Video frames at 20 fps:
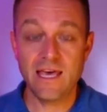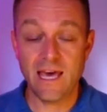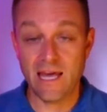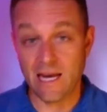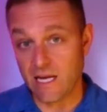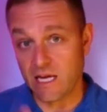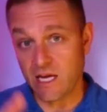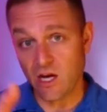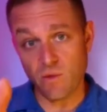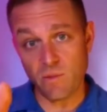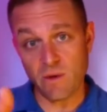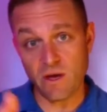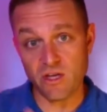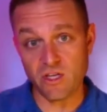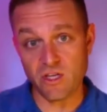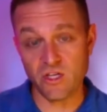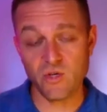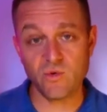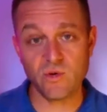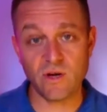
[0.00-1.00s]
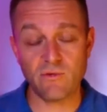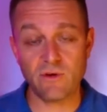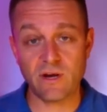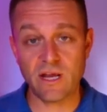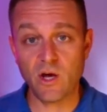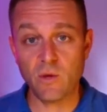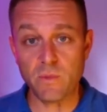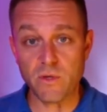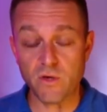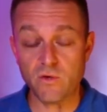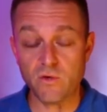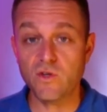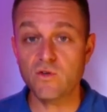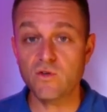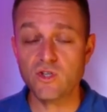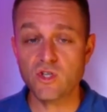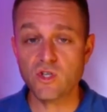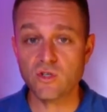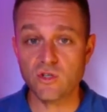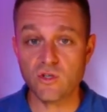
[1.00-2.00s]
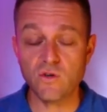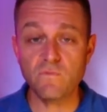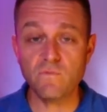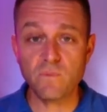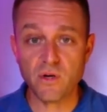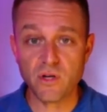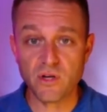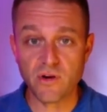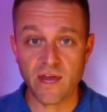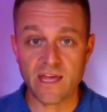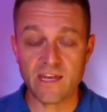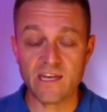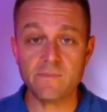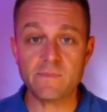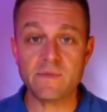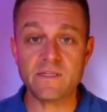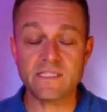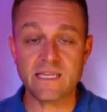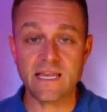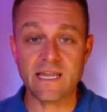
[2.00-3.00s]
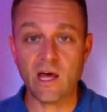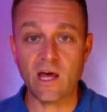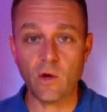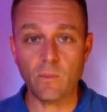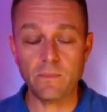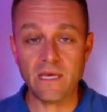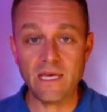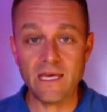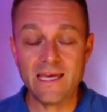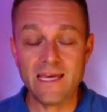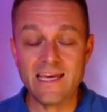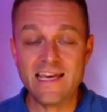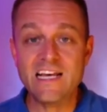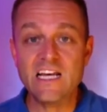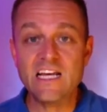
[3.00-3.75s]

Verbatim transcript: And I care about you and I want to help you. You should you put your hand up and said, help me.